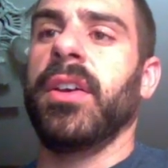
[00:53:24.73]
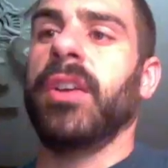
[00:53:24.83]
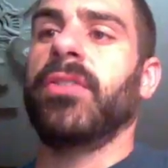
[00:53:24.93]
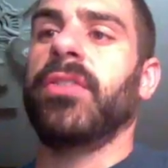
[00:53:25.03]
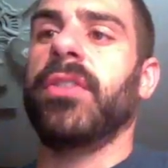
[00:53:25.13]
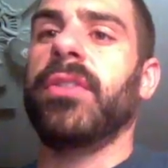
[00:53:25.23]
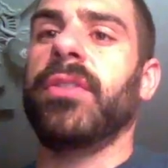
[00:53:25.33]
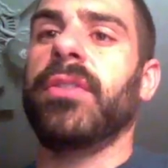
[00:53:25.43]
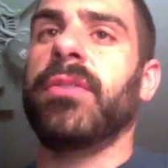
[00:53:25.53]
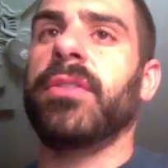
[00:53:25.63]

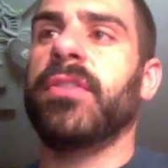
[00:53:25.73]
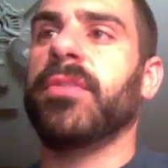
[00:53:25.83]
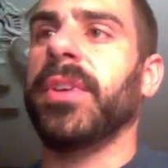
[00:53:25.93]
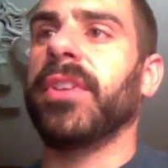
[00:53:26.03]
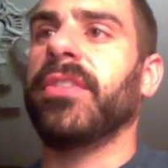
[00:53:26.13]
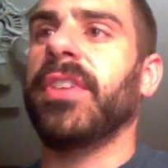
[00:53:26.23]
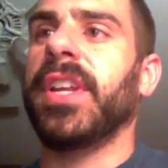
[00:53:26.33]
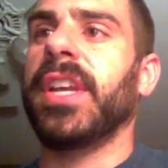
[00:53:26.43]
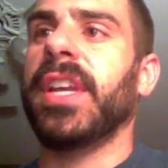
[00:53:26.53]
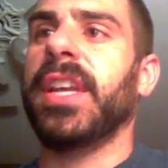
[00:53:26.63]
So just play your
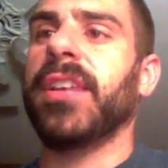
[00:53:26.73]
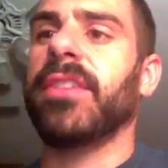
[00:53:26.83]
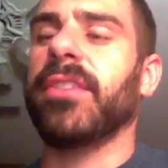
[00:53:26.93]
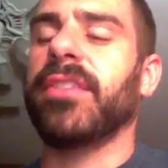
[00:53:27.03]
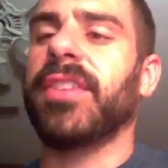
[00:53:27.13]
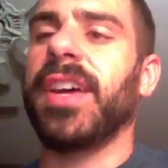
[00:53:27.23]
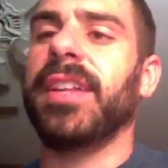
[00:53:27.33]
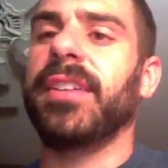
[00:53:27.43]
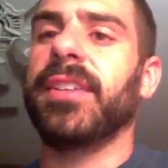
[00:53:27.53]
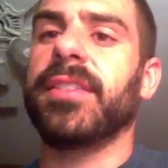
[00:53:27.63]
Sleight of Hand. I took
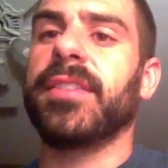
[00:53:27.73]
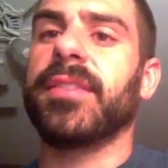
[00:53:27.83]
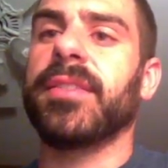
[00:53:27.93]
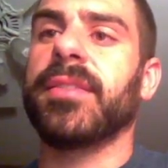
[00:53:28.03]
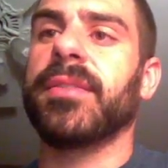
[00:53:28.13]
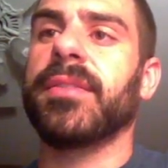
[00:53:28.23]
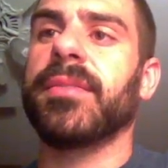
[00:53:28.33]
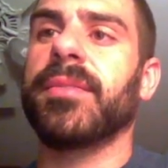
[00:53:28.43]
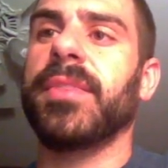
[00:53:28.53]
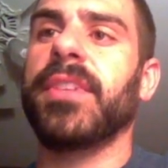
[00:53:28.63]
Silence,
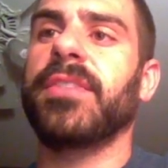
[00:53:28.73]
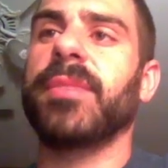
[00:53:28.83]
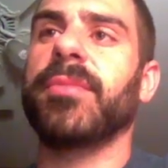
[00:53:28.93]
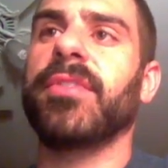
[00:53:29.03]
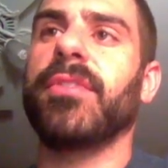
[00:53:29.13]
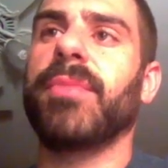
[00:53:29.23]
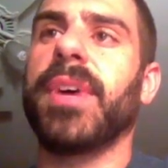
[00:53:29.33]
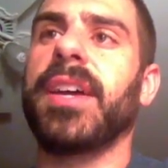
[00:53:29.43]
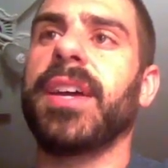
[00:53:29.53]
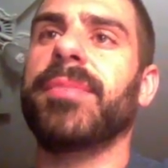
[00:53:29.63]
played a Gemstone
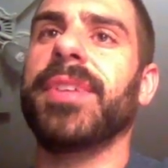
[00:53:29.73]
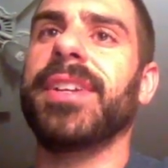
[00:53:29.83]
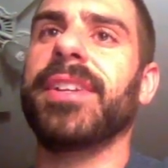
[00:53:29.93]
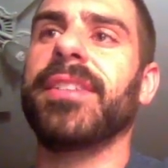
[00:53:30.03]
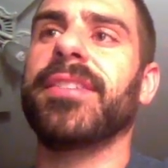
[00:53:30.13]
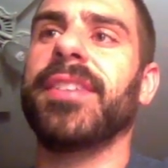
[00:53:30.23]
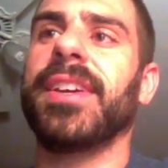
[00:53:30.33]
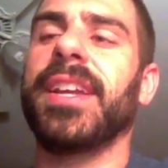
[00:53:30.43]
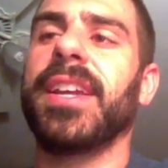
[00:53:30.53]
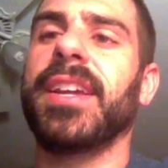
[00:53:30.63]
Mine, played another
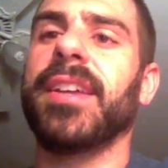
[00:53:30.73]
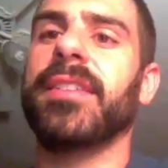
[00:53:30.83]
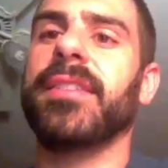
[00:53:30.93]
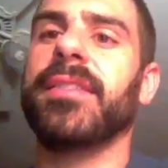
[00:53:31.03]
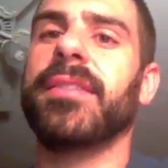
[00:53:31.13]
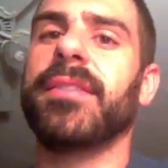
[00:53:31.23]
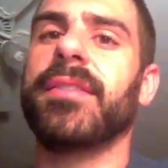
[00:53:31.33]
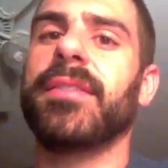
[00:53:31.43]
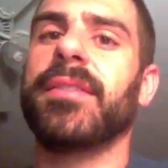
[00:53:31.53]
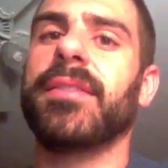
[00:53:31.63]
Sleight of Hand.
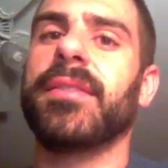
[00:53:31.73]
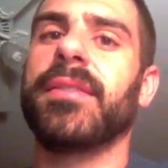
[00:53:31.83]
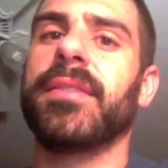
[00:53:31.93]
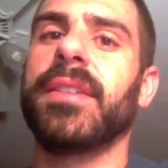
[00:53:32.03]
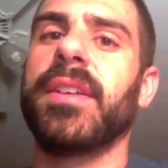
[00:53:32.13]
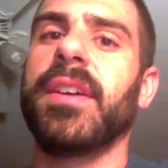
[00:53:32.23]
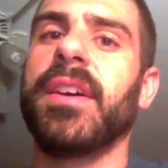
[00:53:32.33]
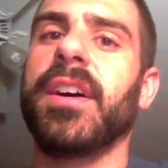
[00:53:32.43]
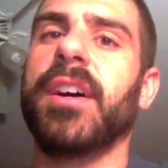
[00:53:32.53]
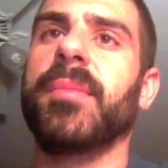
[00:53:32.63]

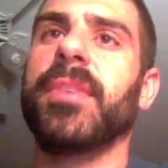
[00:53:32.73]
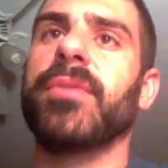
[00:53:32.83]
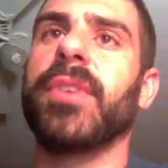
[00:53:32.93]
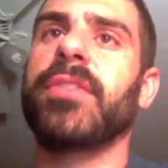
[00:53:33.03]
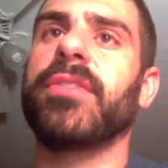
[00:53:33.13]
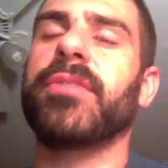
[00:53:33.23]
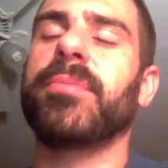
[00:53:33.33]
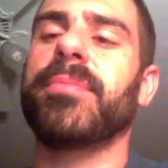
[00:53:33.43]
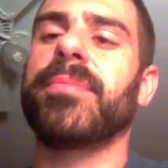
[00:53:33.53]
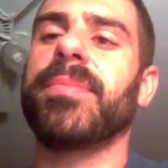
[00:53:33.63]
In
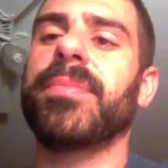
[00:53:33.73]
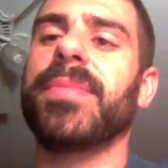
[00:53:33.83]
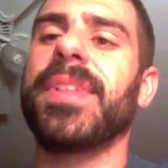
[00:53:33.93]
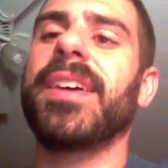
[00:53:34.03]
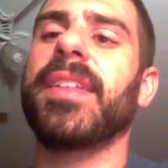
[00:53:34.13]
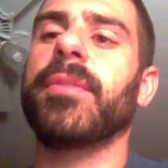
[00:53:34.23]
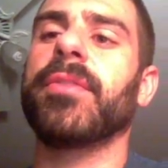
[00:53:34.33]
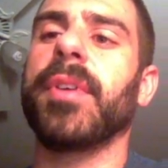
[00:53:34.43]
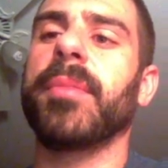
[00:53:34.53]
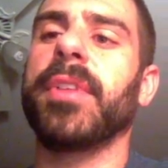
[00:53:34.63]
retrospect, no, that
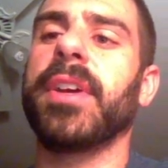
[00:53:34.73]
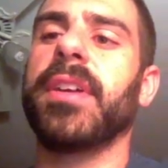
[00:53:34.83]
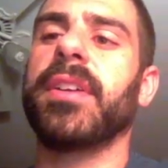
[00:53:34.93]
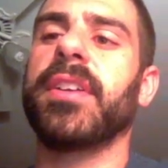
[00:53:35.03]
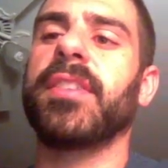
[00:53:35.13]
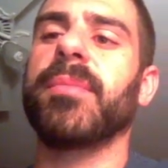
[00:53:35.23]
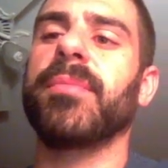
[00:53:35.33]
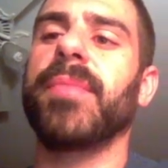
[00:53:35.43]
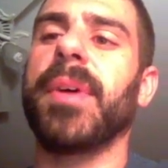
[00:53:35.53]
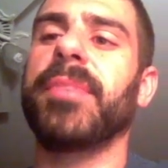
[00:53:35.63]
was the right play because
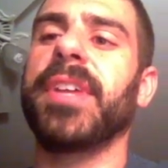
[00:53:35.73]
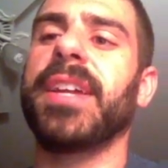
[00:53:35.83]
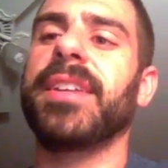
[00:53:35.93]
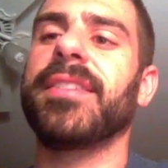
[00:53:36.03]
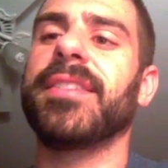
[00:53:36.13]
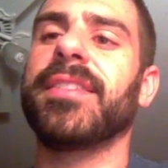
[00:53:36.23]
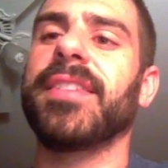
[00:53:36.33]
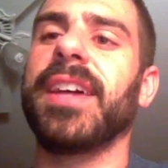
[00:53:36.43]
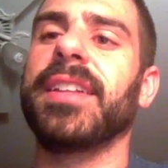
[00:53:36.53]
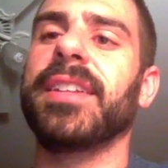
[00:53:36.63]
my plan is to
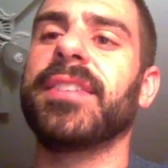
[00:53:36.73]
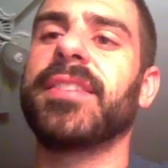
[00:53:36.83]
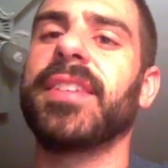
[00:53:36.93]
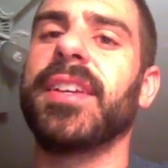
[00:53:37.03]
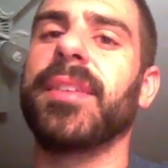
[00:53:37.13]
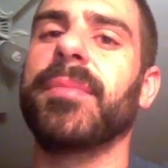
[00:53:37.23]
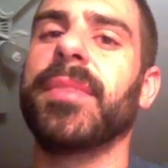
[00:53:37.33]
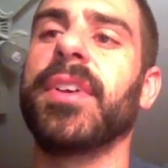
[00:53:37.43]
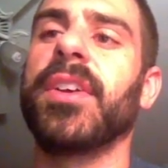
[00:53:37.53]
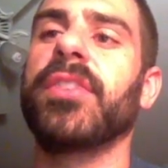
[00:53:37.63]
silence
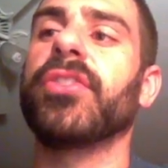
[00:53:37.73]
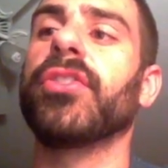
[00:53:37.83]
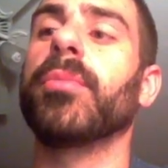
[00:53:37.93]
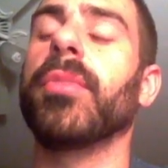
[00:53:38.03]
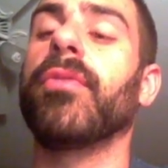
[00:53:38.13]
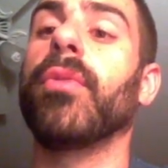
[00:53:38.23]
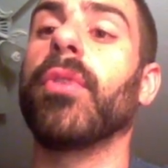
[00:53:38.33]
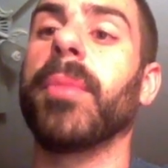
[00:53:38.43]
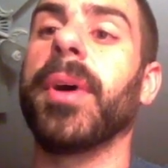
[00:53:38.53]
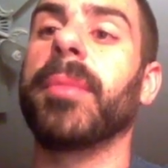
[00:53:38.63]
him the turn before my